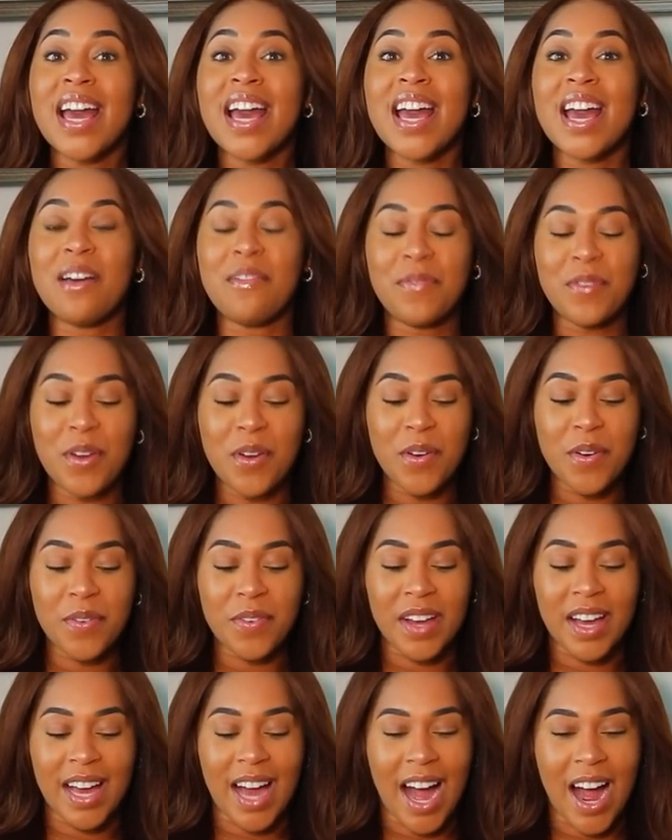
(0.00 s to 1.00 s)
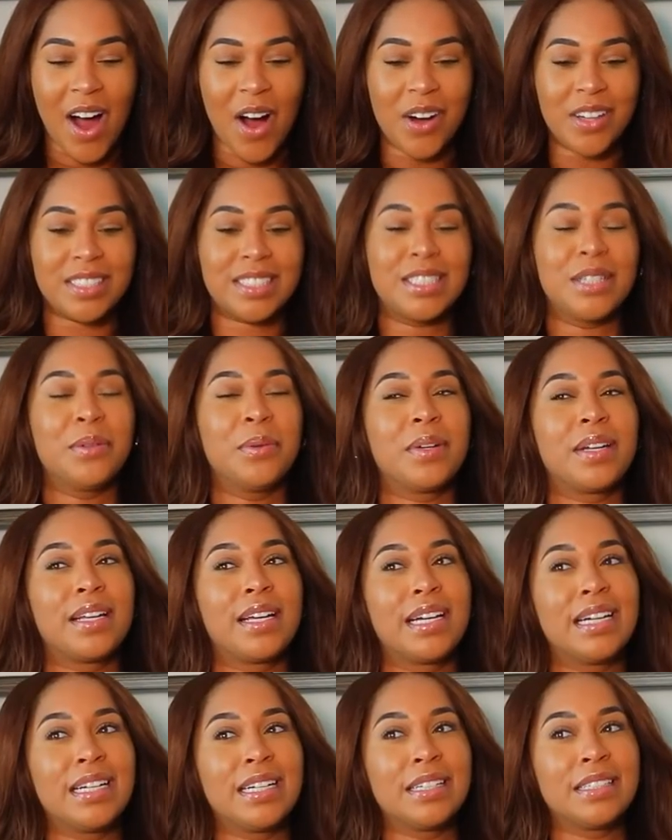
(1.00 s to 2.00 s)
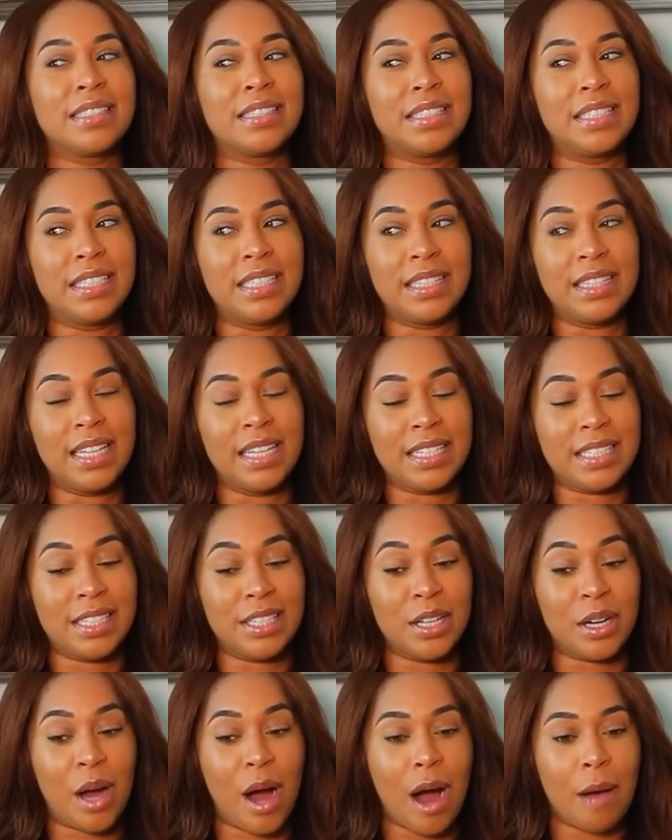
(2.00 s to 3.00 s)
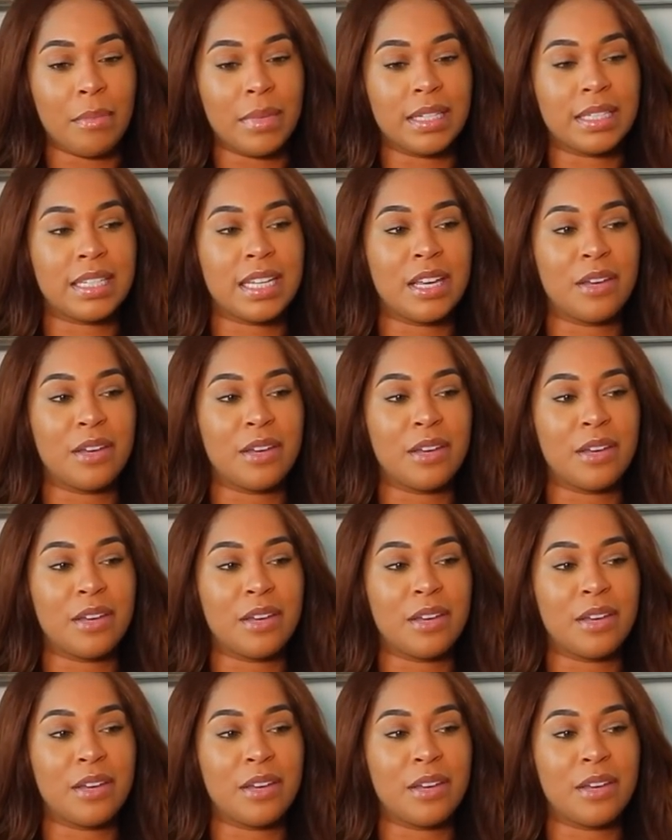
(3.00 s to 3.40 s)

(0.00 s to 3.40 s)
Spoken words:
I also want to hear this in the comments.